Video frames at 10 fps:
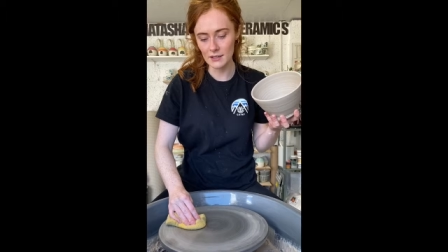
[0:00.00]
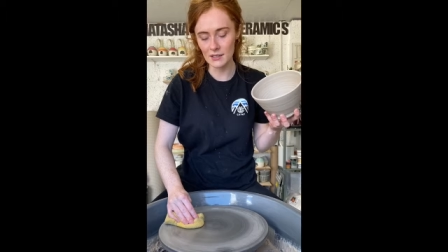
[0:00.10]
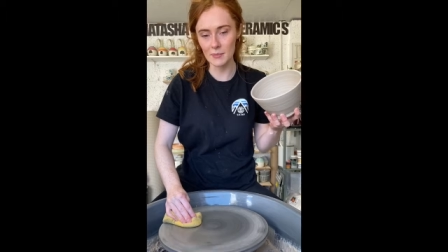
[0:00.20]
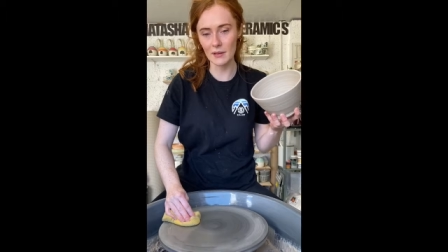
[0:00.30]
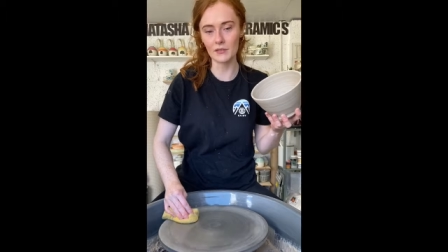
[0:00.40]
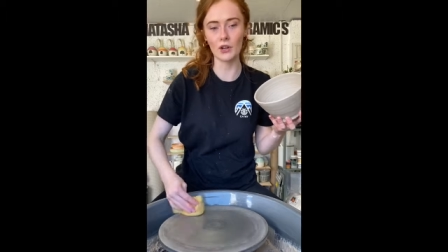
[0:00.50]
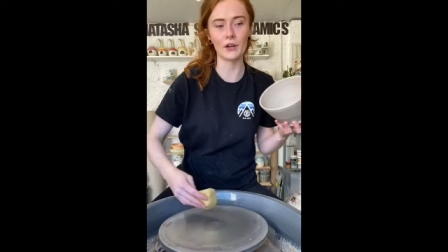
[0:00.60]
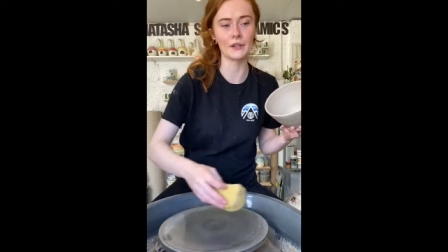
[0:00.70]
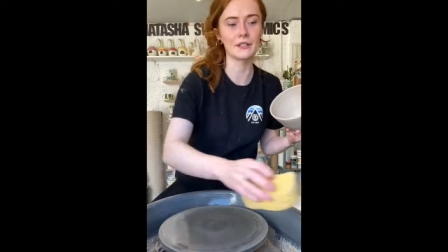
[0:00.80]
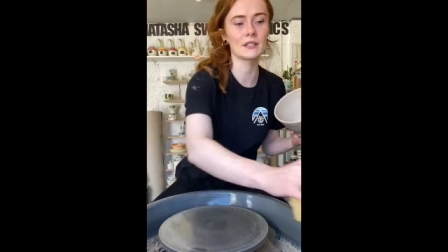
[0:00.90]
So spin it
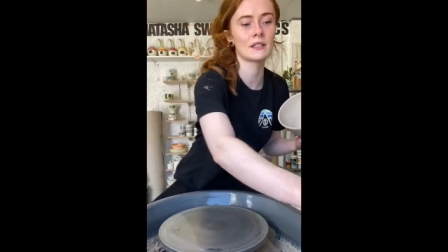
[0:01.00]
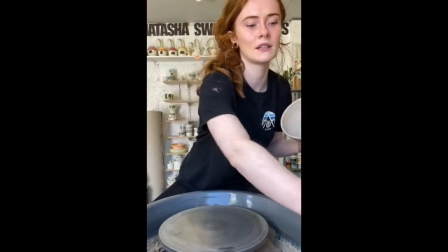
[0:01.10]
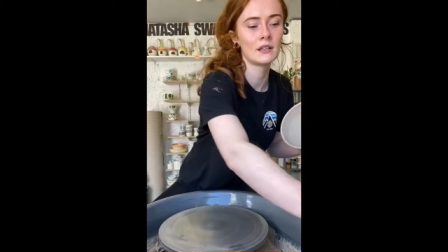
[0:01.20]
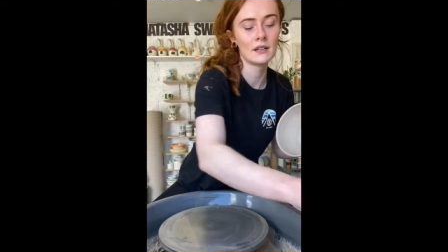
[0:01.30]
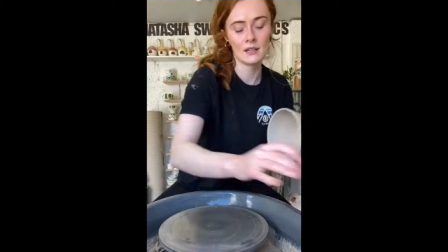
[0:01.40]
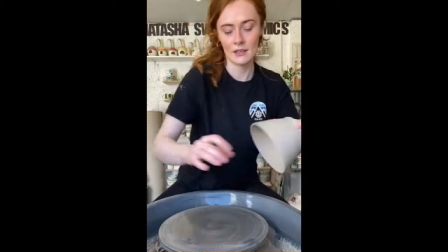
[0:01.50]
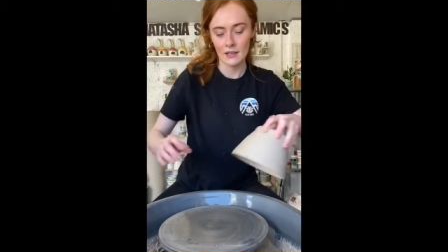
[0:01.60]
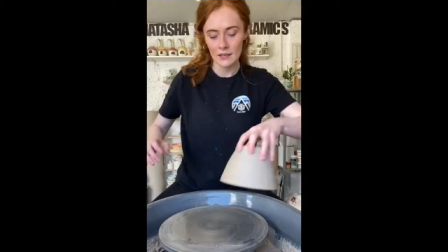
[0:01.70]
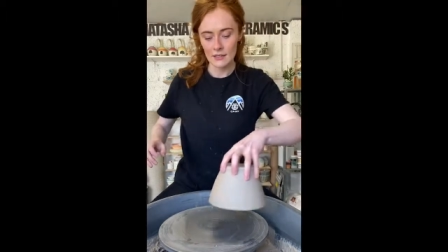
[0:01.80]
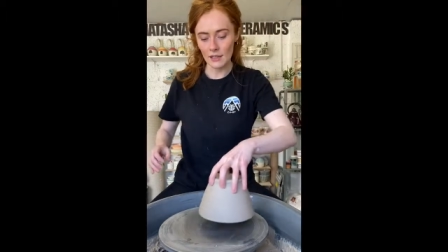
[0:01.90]
round,
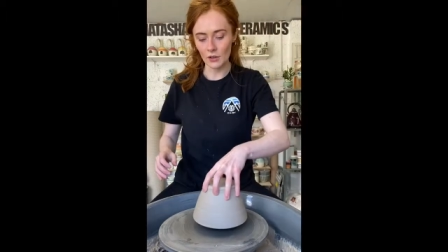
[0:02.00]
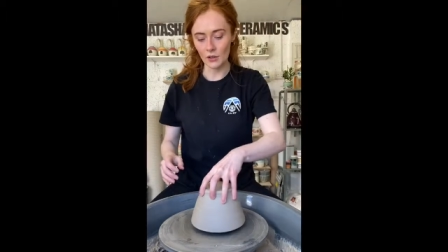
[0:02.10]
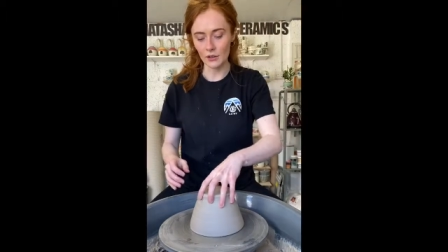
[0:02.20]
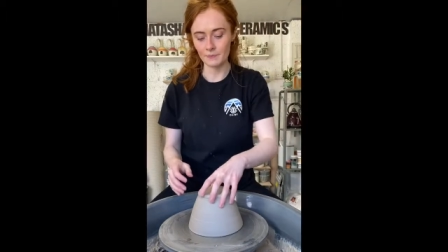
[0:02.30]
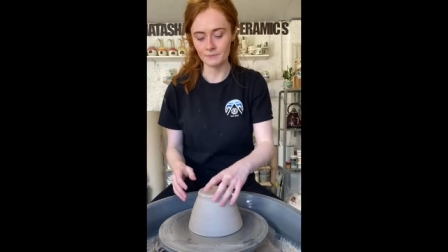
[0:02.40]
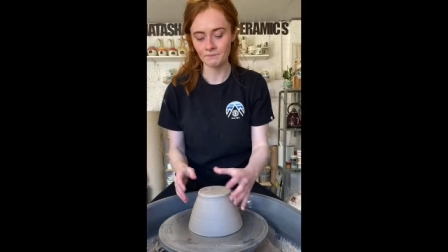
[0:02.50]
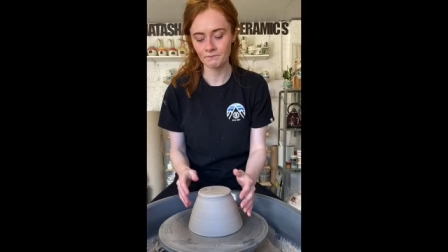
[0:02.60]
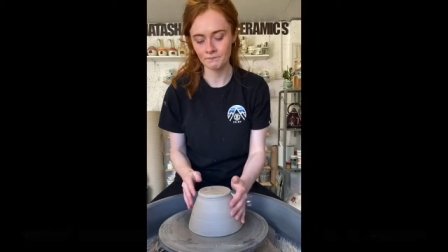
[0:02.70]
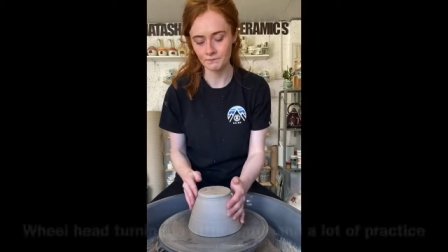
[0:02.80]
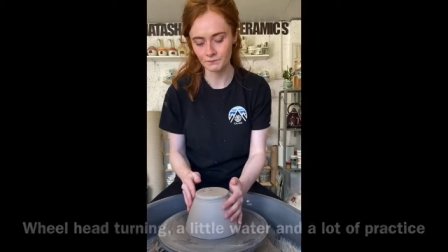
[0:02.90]
set it on,
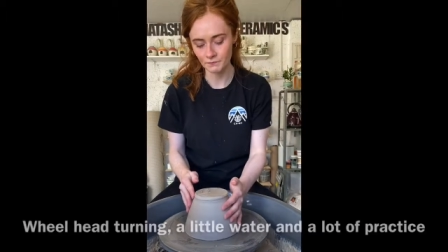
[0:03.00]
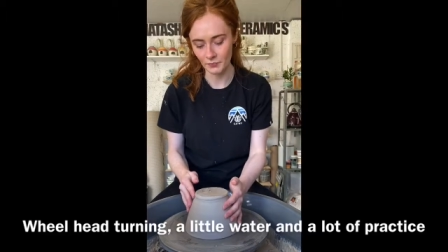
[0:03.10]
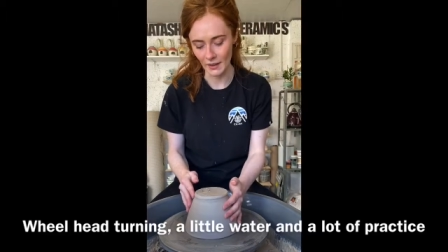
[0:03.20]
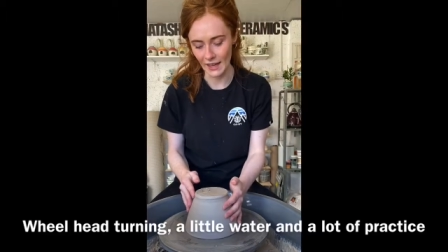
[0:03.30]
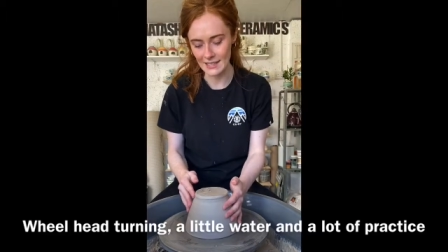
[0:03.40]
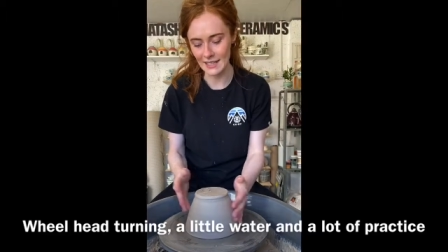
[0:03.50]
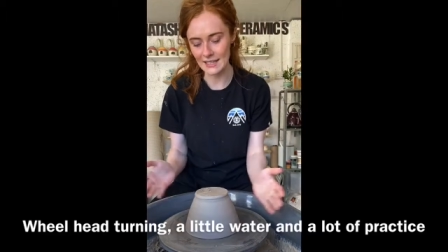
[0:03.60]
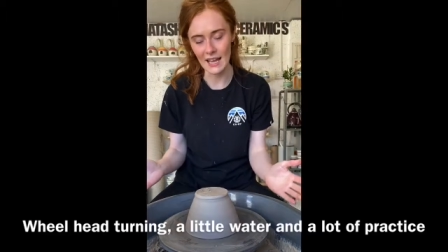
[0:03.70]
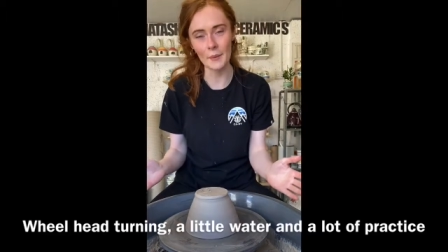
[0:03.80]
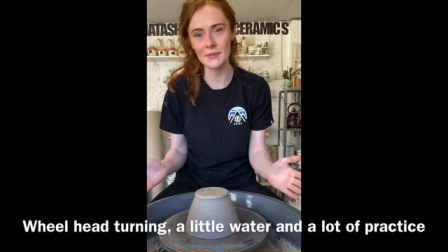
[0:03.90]
and it's
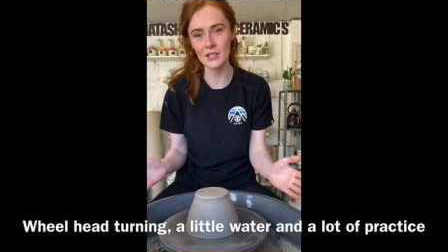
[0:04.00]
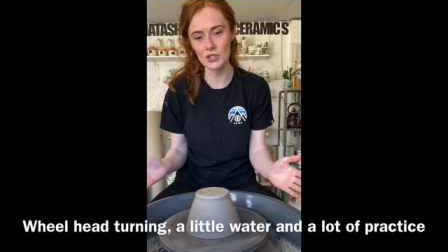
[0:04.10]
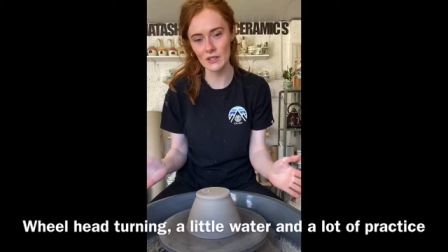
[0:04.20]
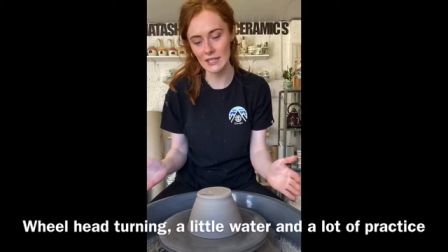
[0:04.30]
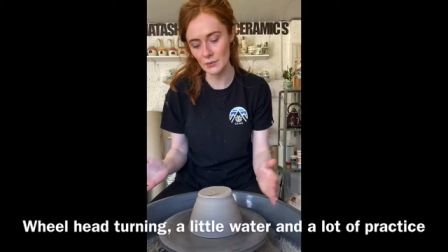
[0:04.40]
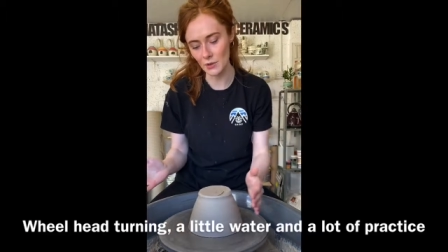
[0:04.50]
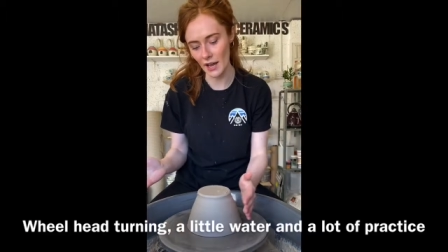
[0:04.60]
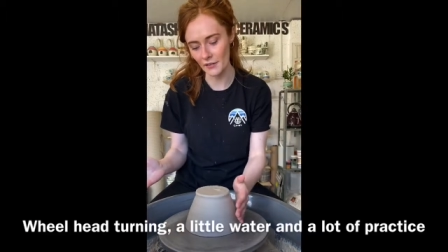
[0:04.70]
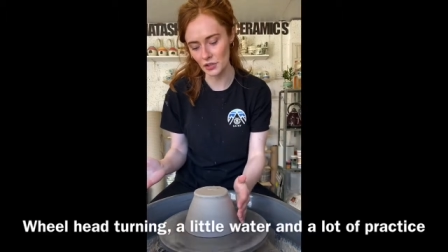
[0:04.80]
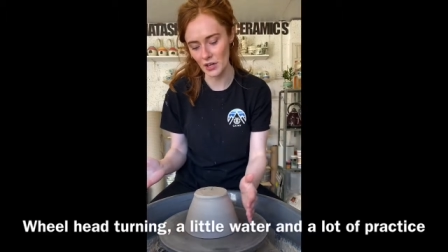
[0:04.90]
like tap centering where you
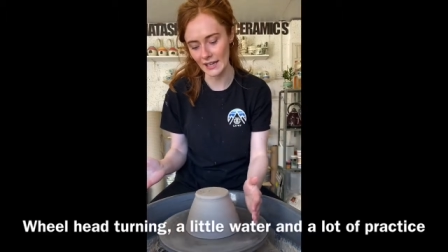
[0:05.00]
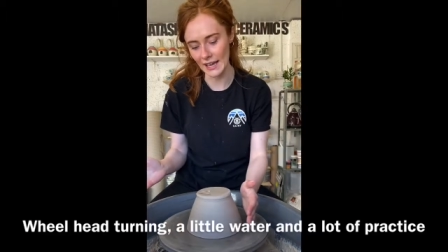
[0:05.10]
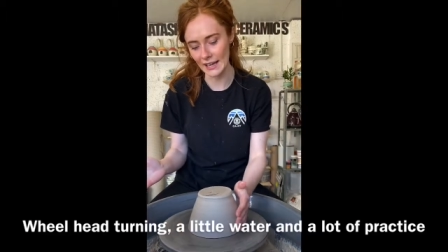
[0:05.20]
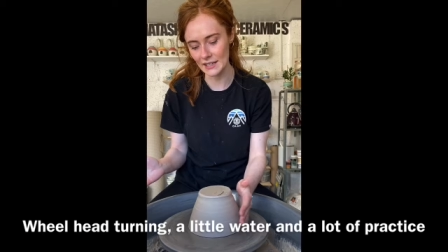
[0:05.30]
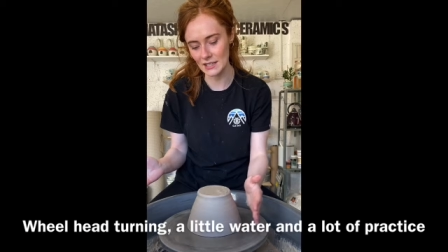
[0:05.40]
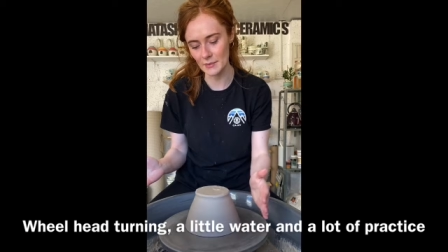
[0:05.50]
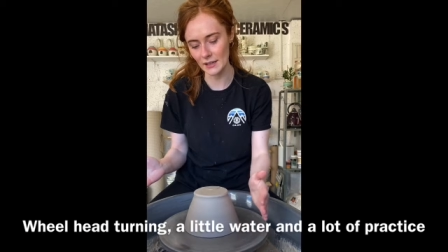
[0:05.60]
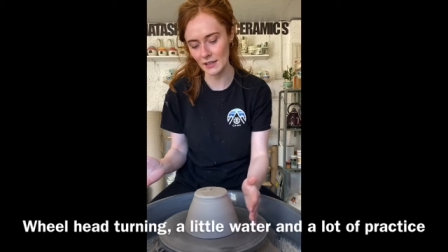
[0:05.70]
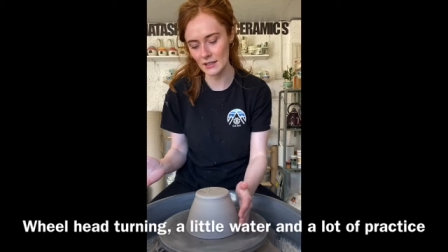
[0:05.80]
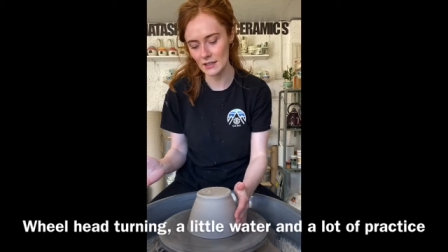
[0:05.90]
have to try and get it into the
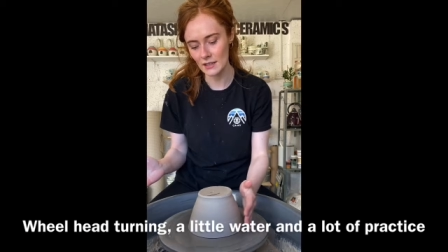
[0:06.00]
middle.